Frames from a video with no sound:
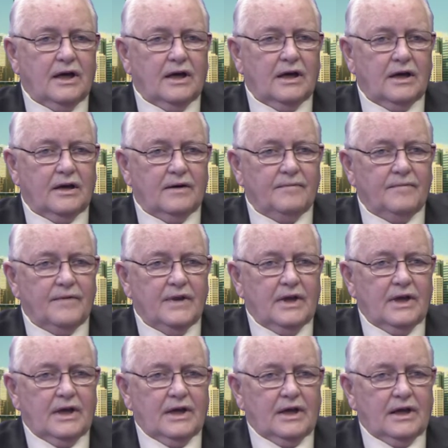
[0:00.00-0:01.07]
Um,
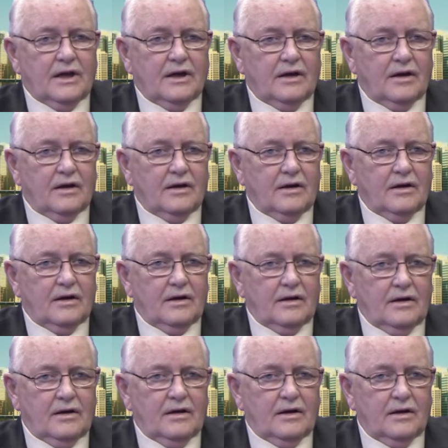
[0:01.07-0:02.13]
uh,
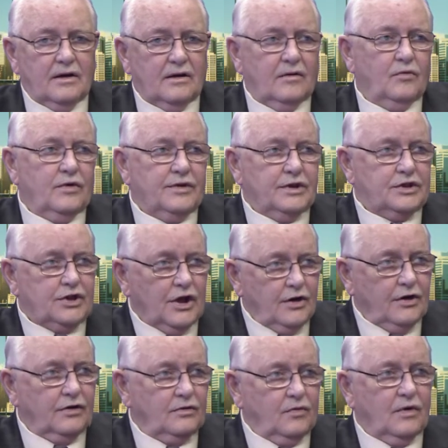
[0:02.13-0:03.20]
uh, with the
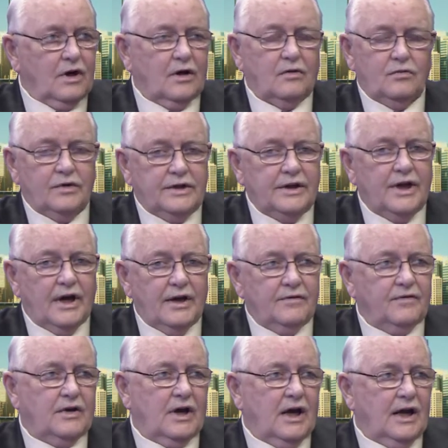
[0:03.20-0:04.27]
chart on the wall would not
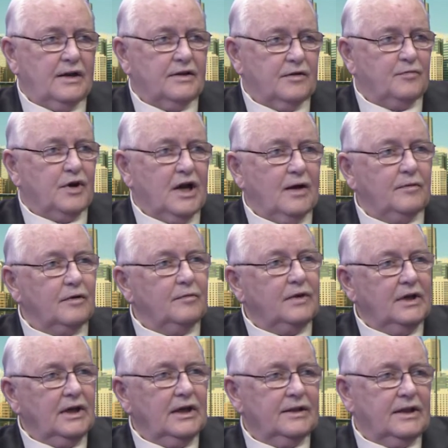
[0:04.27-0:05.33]
have caught the problem
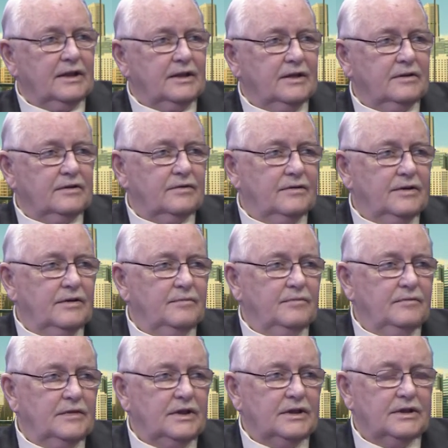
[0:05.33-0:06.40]
that the, the
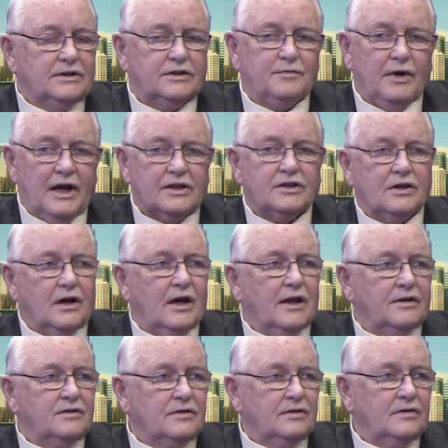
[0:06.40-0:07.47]
uh, spots
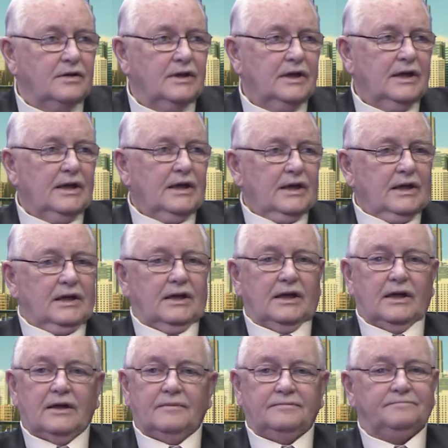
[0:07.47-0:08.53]
caught. So,
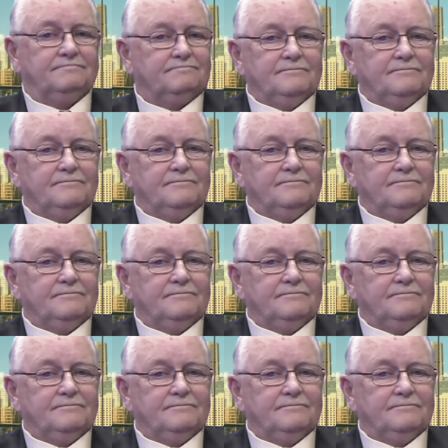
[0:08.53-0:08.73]
um,